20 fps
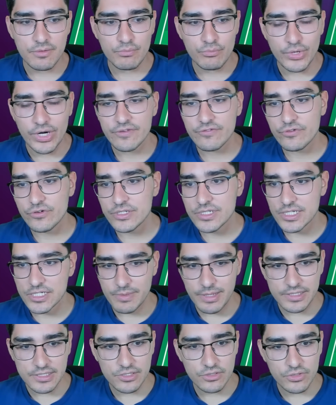Brentford's
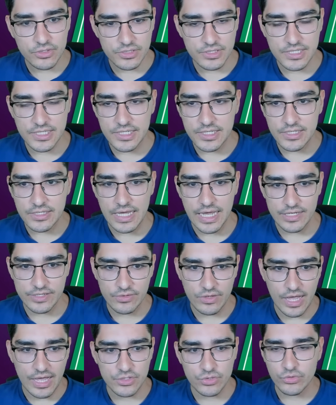expected goals conceded
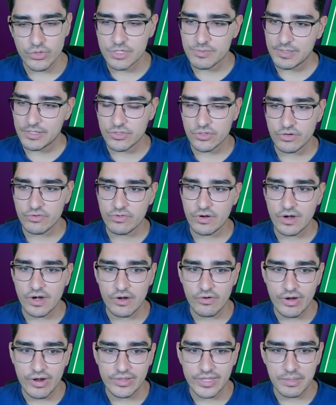has always been sort of
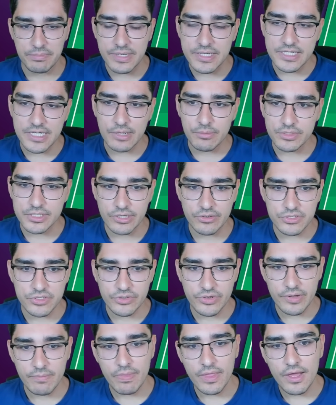around that mid-table
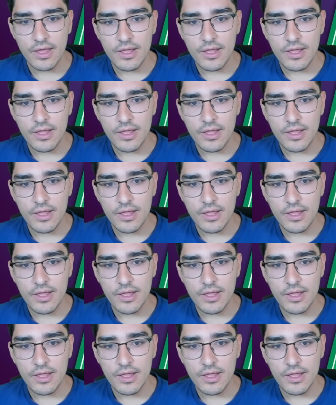territory,